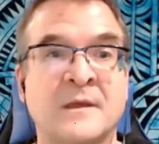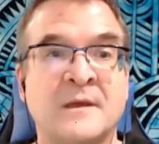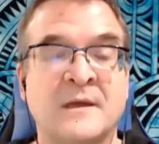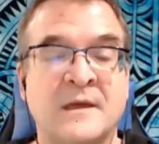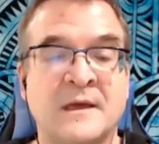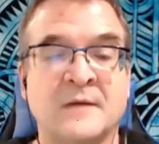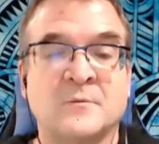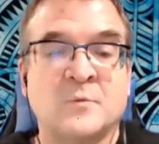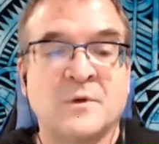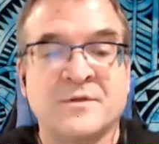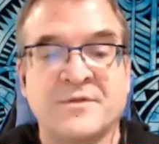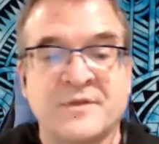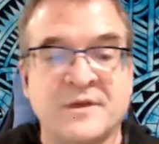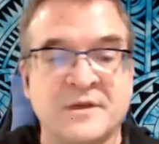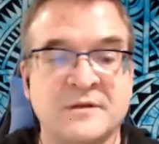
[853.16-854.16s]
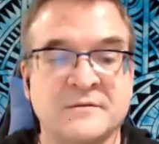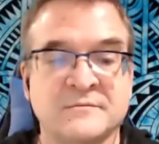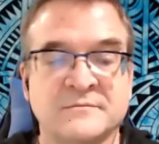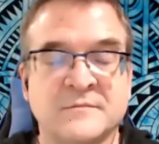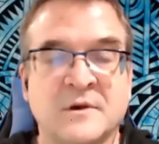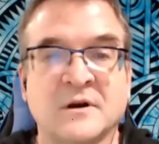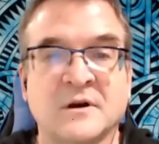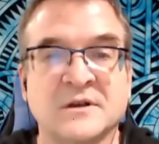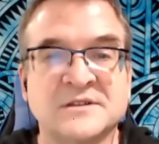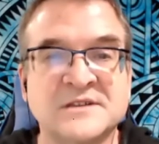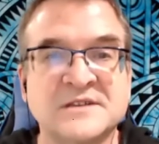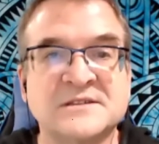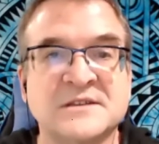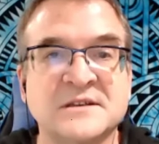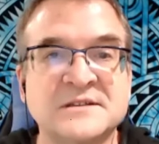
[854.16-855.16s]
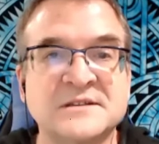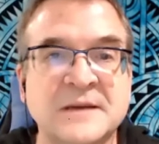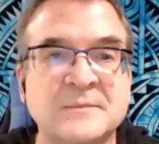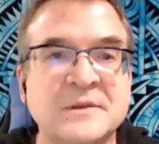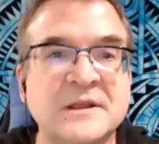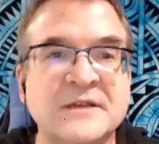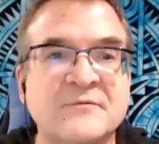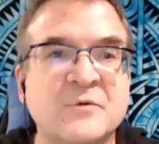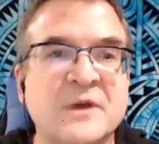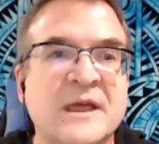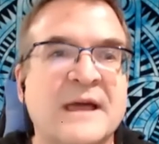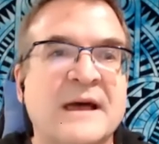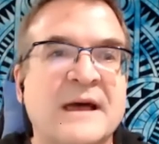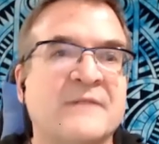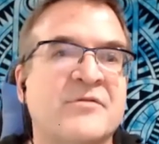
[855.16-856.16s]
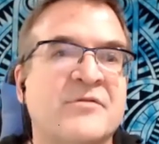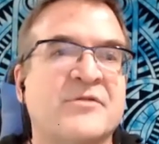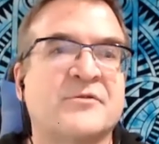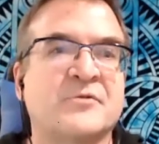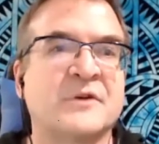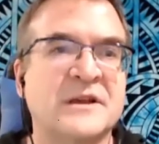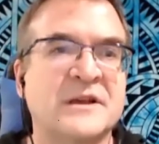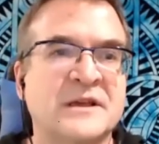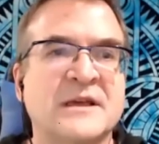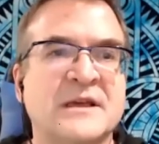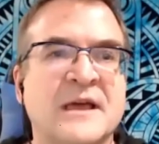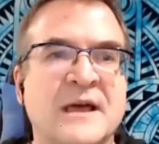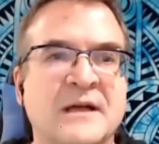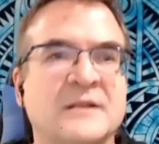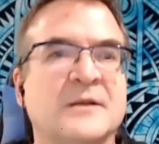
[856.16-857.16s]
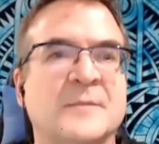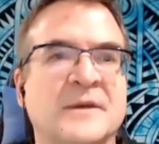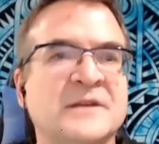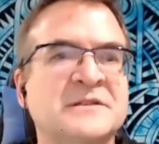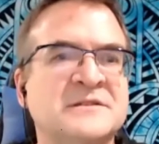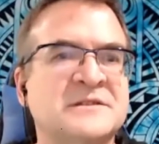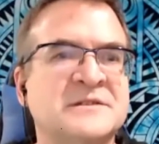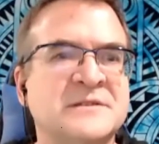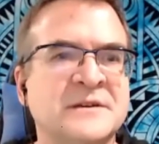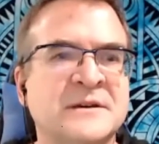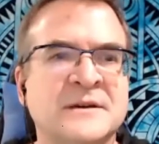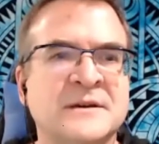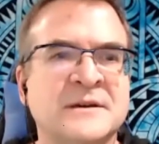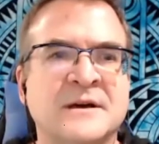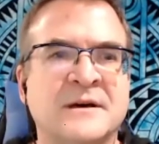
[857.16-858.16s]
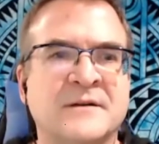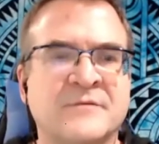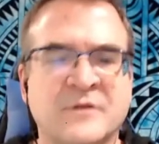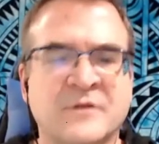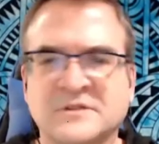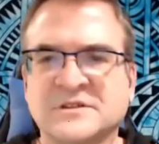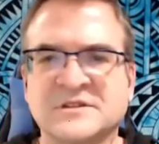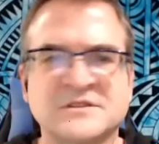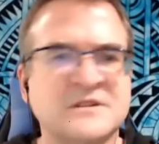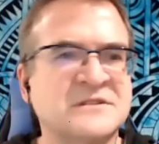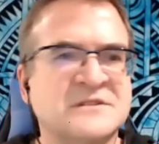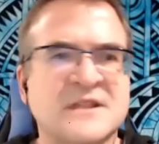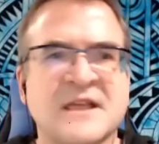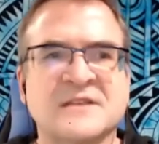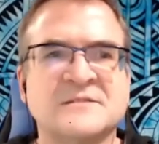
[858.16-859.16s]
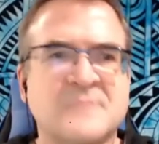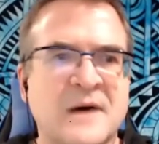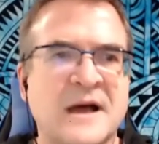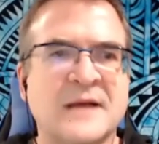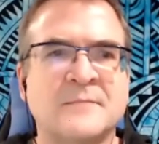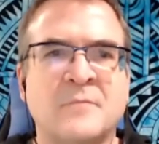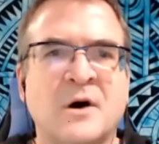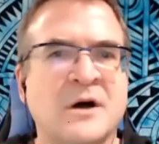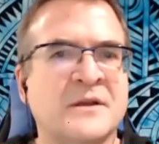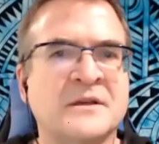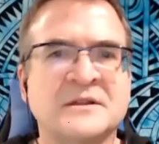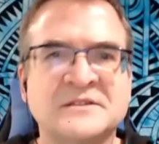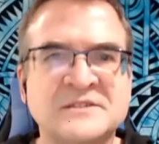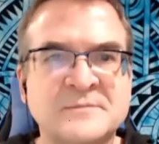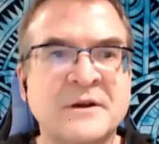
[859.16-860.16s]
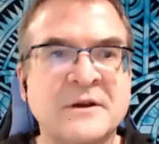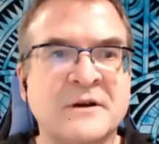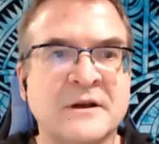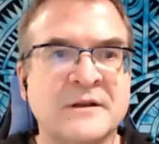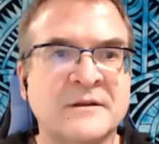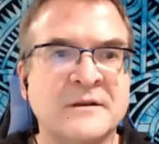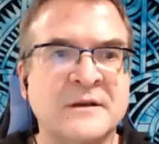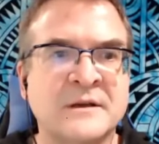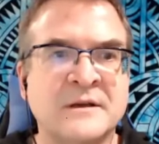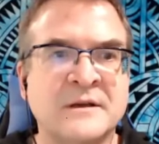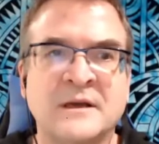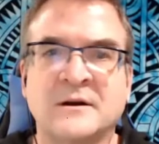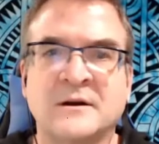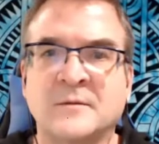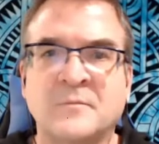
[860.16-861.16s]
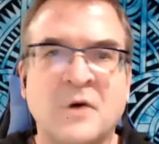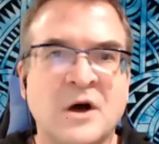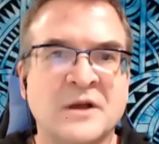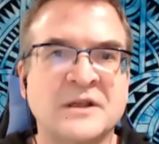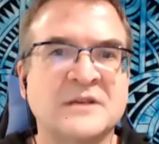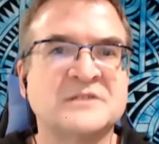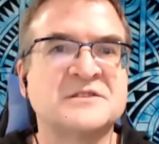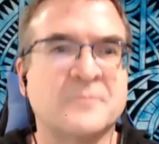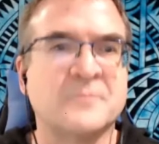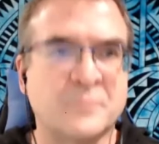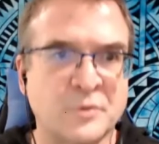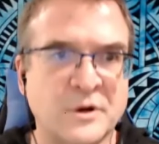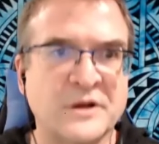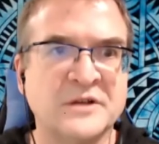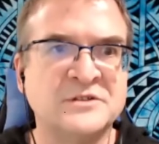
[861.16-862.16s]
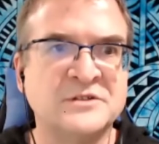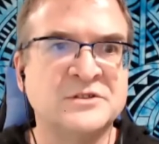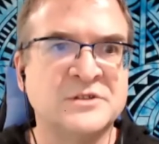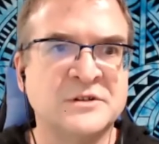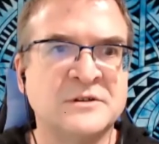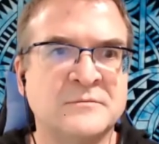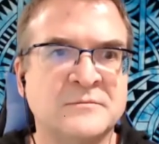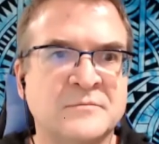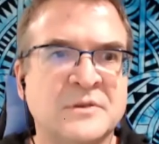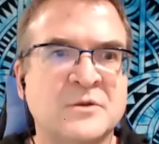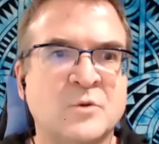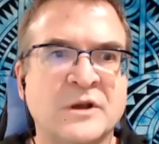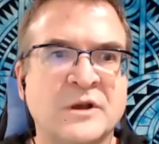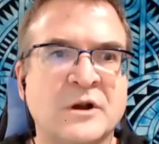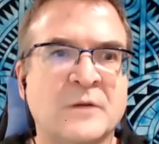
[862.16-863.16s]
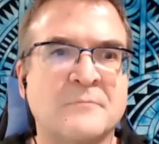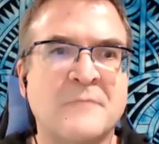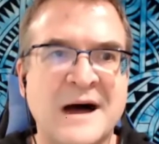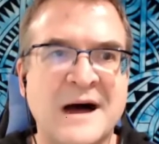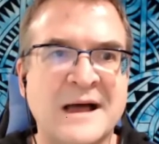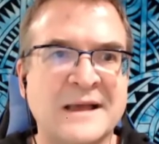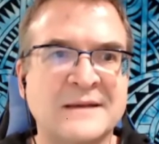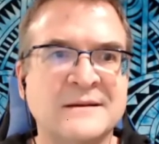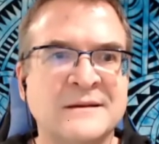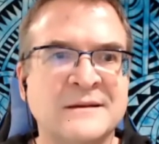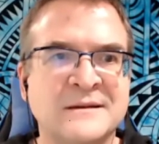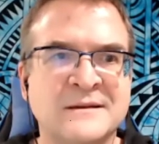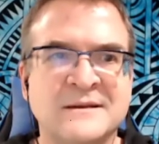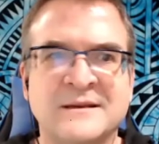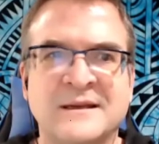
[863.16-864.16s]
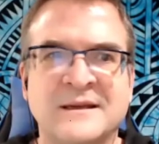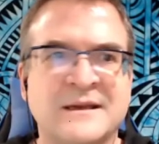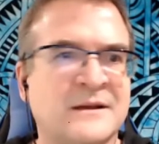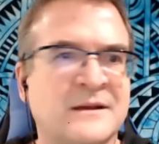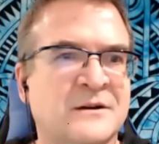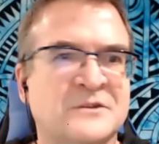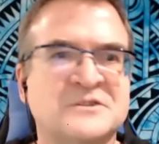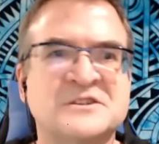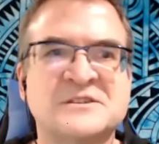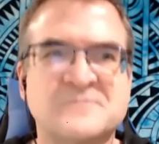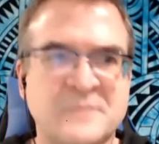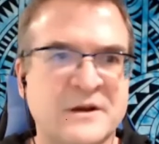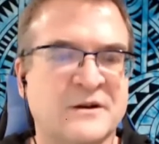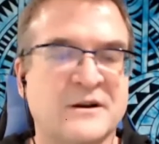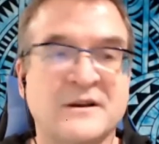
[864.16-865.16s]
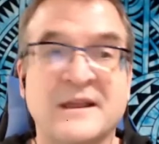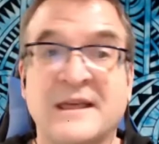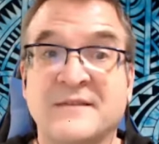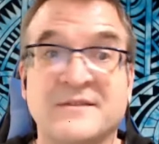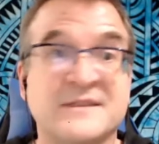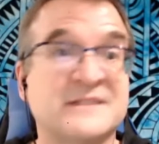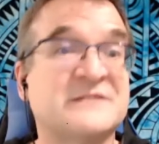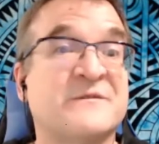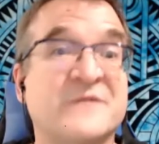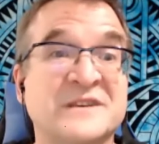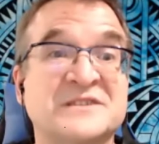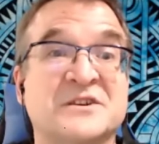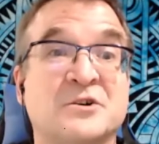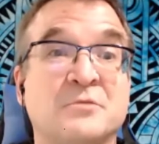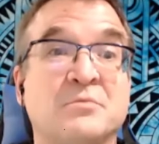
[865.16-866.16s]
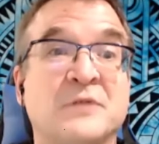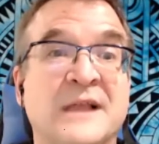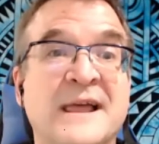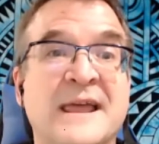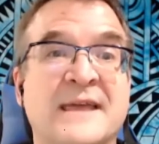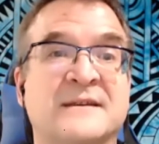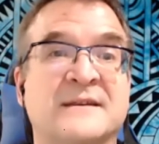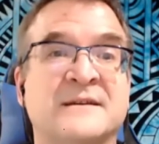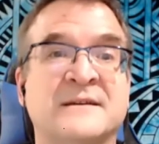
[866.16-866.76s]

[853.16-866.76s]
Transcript: And within our existence, I believe we have three elements of our existence, and that's mind, body, and spirit. And our body is the bridge between our mind and our spirit and this physical plane,